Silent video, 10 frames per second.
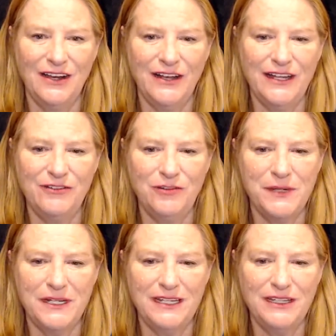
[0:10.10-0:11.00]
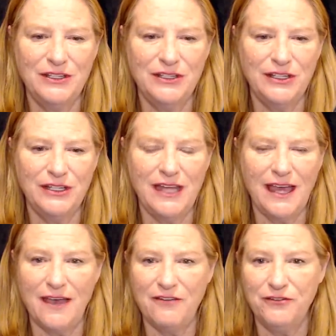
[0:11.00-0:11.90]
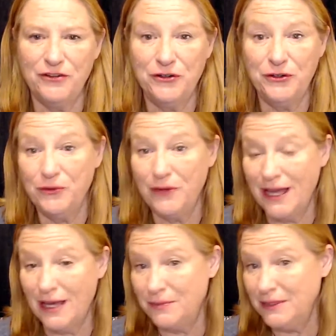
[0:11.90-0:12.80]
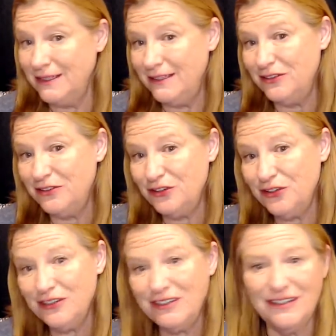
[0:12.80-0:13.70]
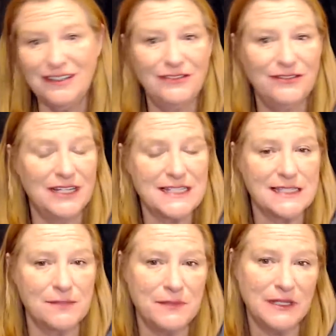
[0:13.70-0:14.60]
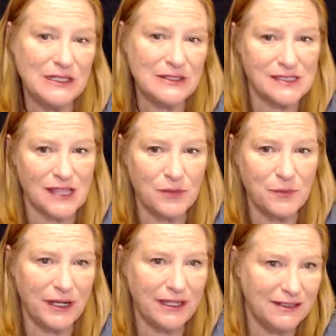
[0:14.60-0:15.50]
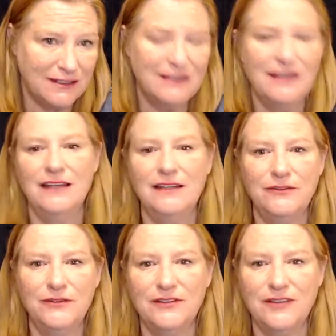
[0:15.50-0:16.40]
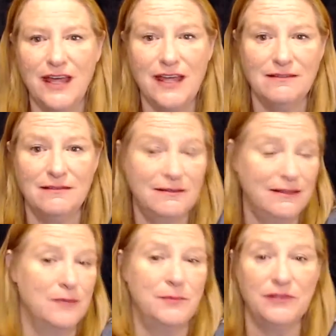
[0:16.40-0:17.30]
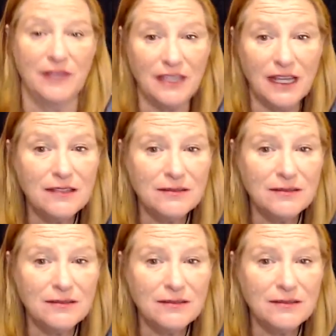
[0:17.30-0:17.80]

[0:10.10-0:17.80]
right, everybody, good afternoon. Happy Easter, if that's something you celebrate. And if it's not, happy Sunday